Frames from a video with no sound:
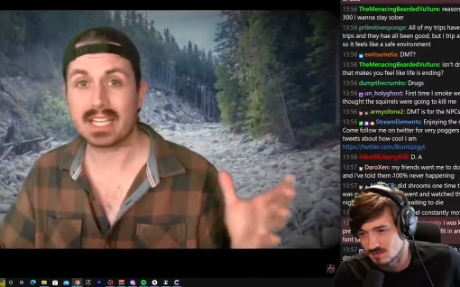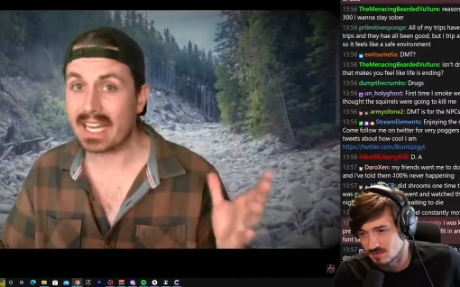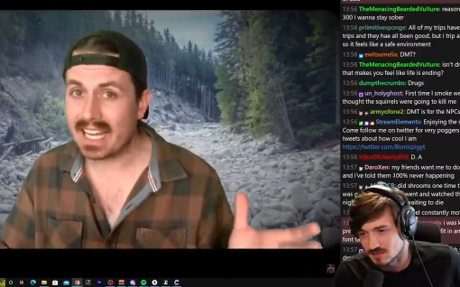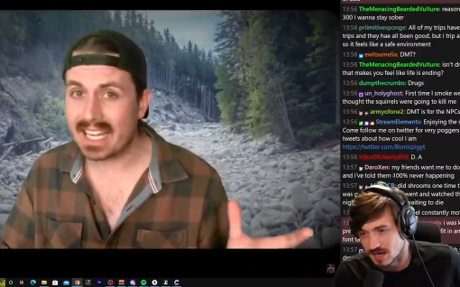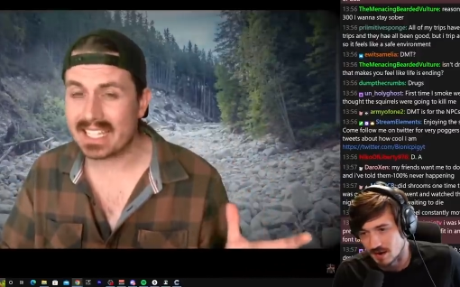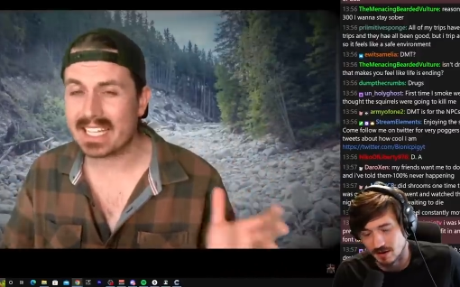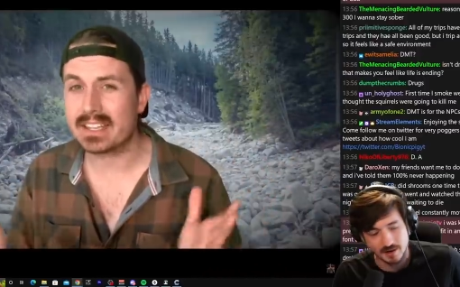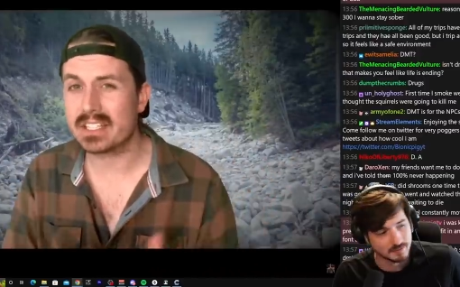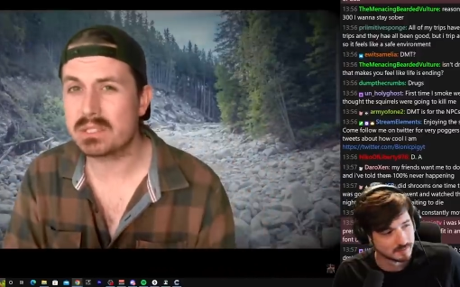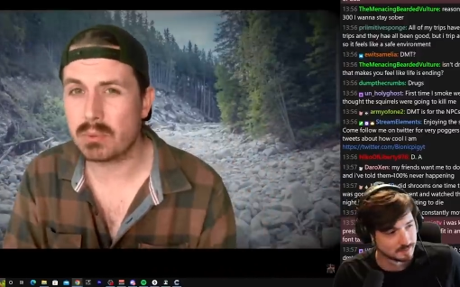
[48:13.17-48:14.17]
Speaker 1: And scary.
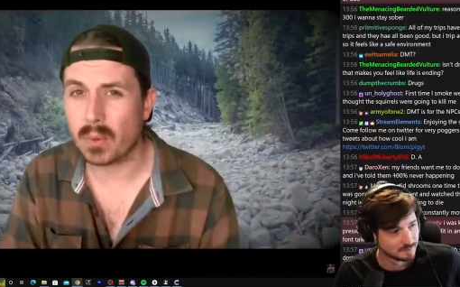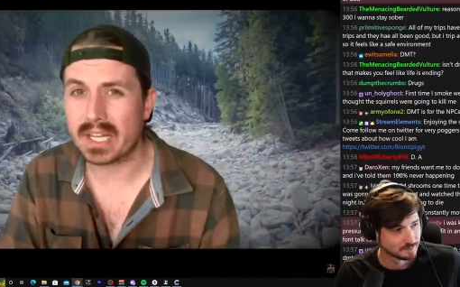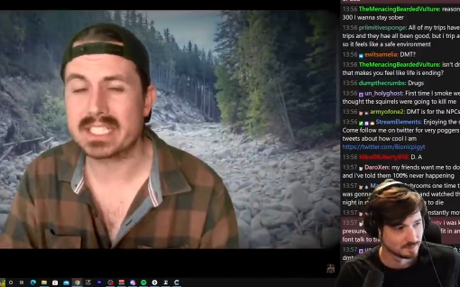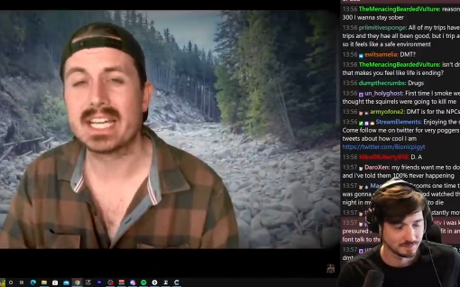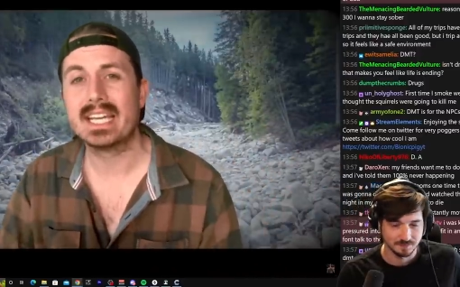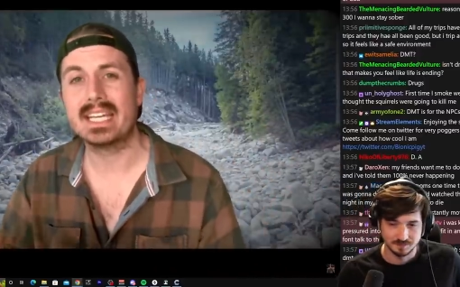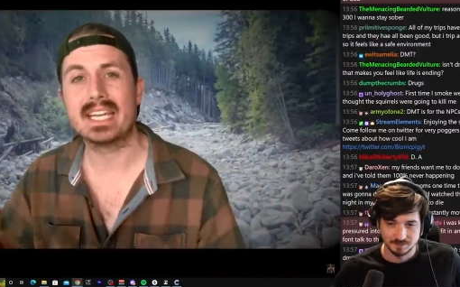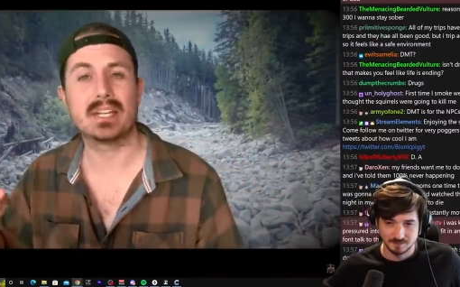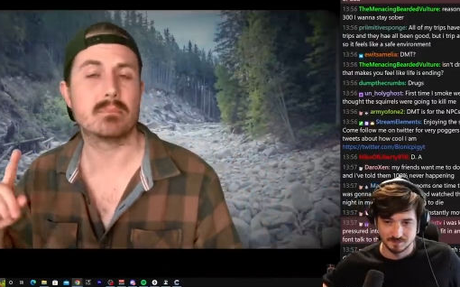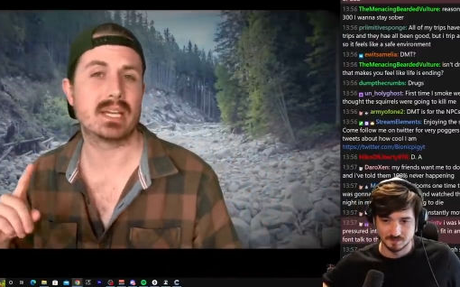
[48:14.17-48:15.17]
at this point, he
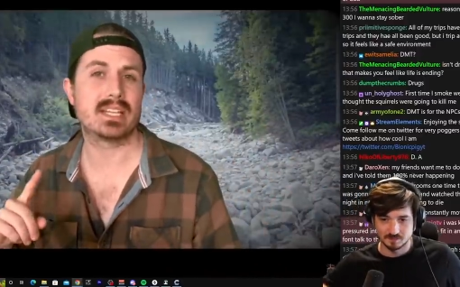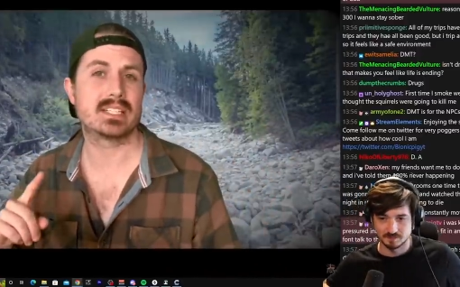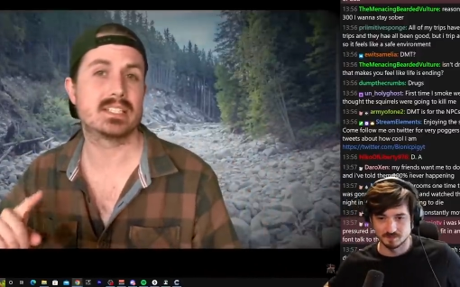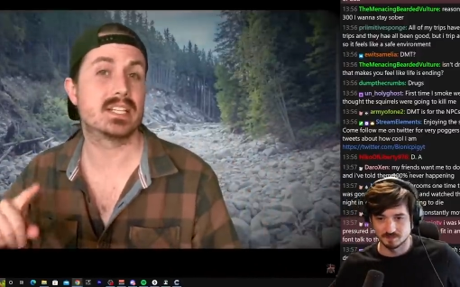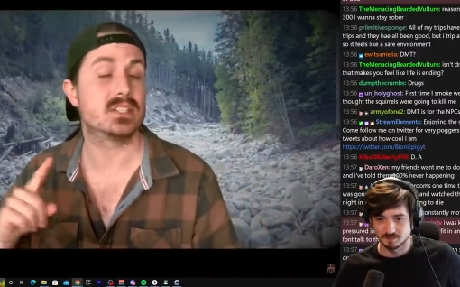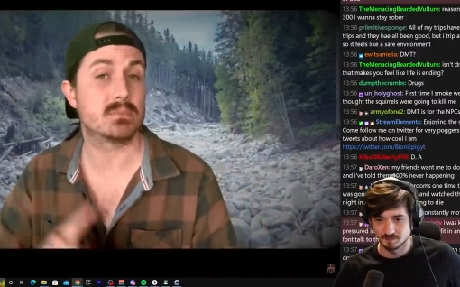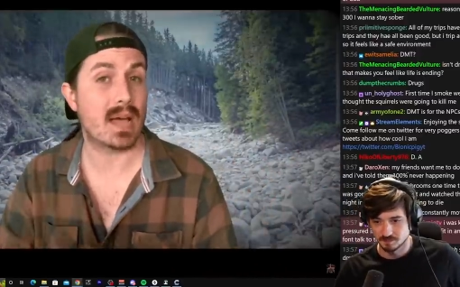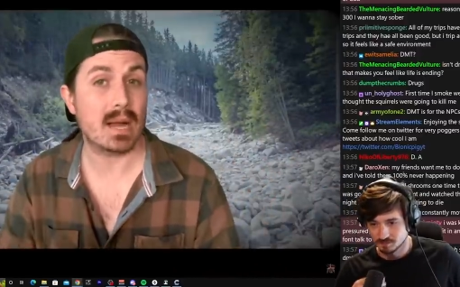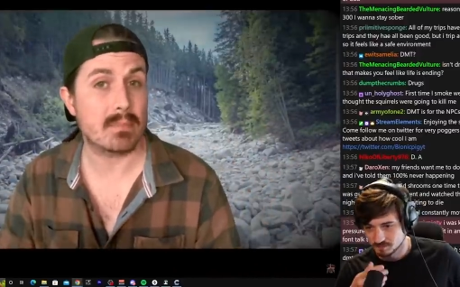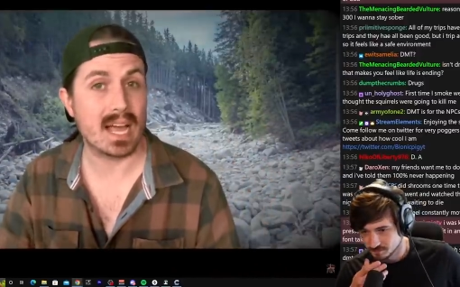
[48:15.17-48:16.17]
had abandoned his
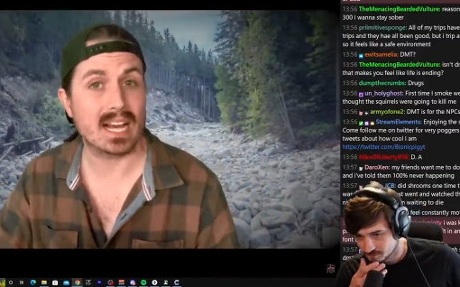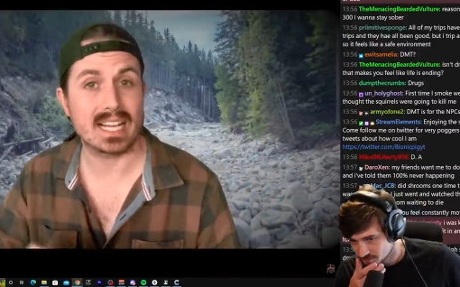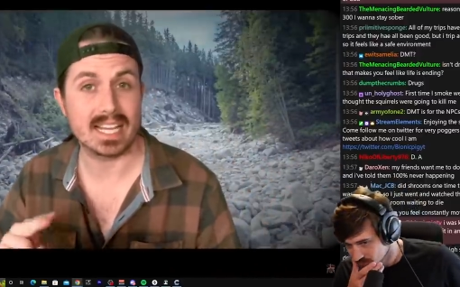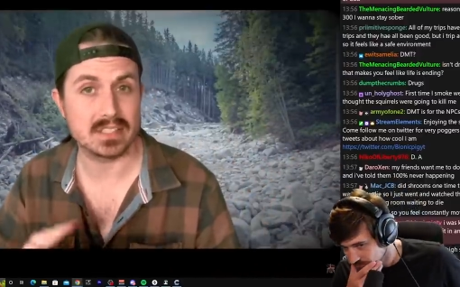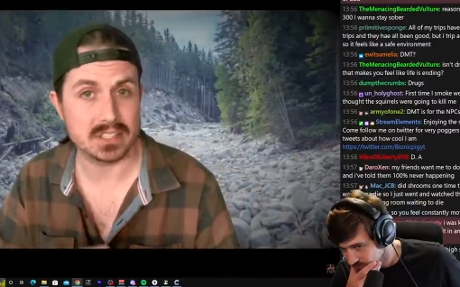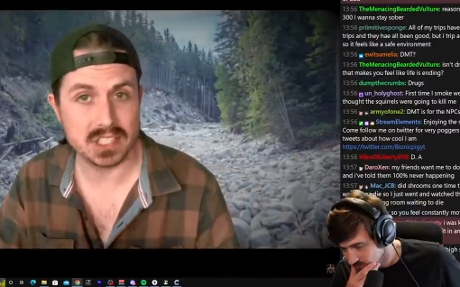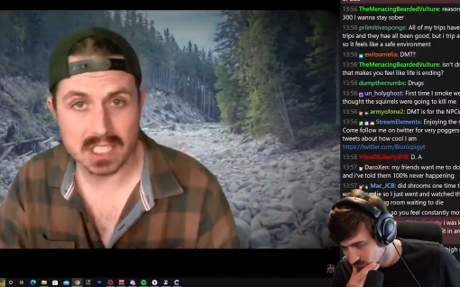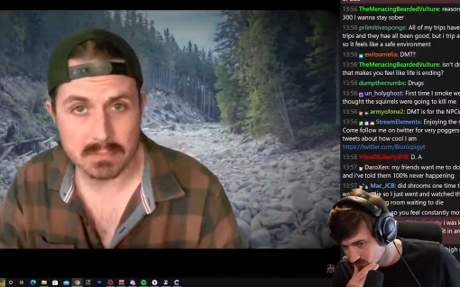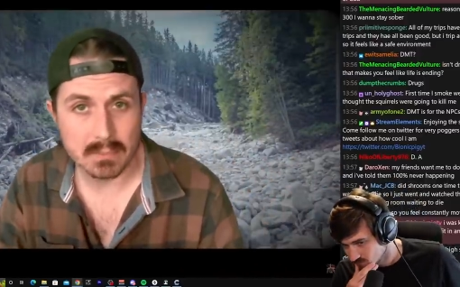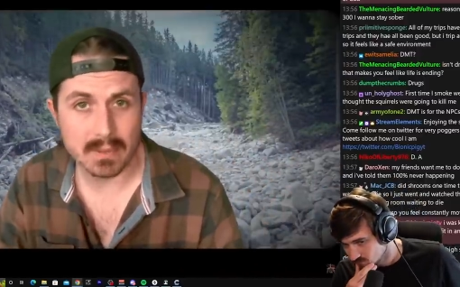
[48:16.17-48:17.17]
backpack and his
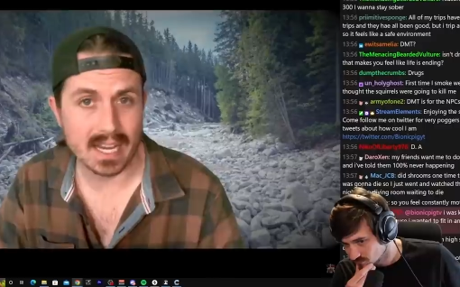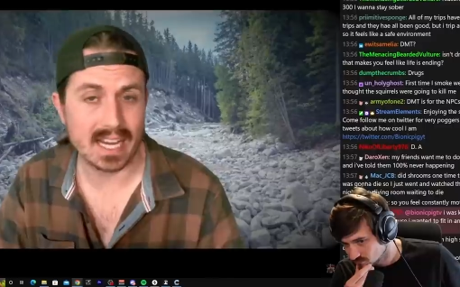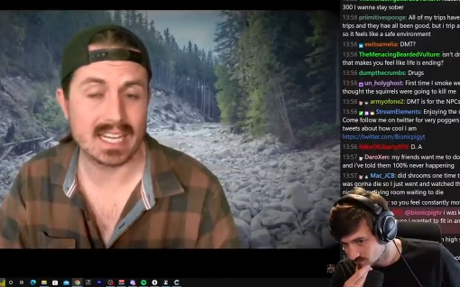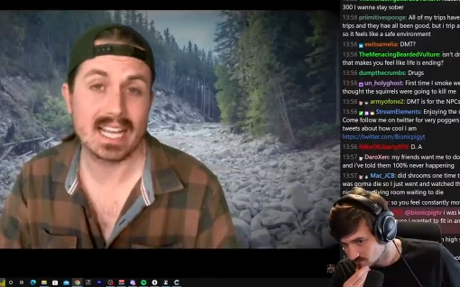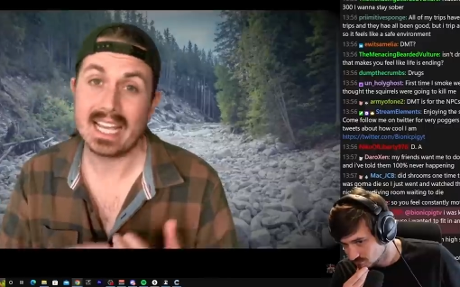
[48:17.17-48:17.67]
sleeping bag